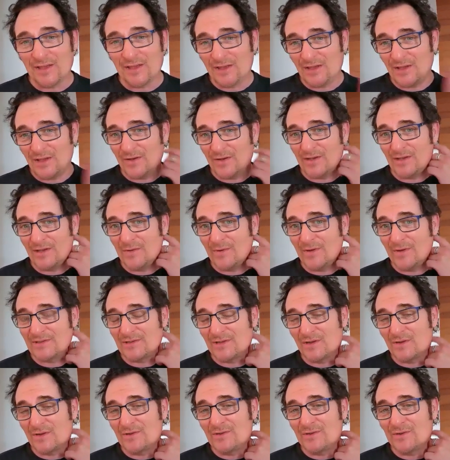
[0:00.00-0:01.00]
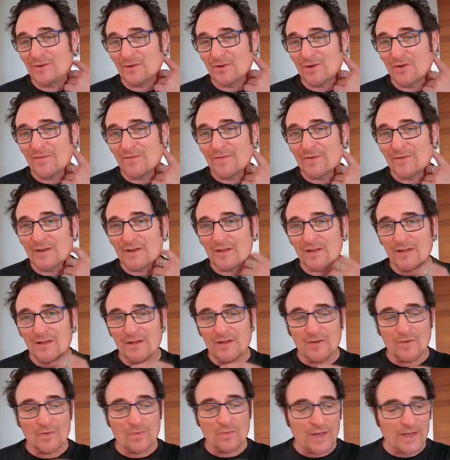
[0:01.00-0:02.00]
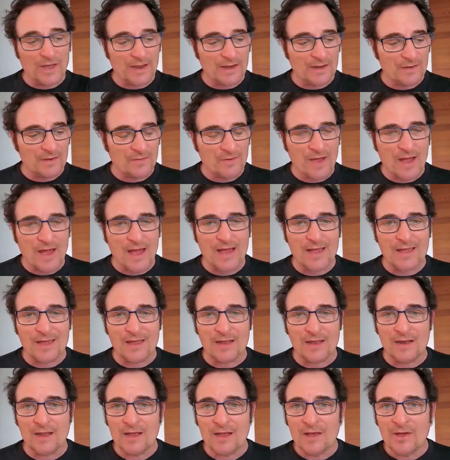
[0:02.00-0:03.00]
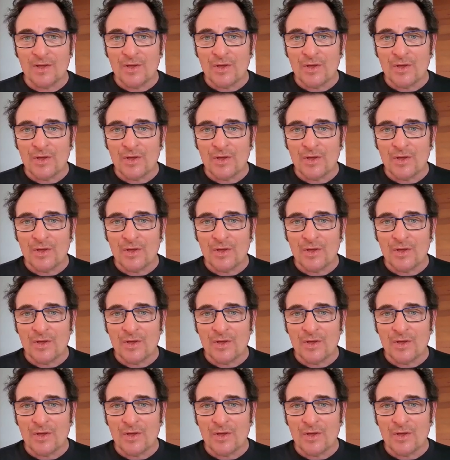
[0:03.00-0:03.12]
USO tour over in Kuwait and Iraq, and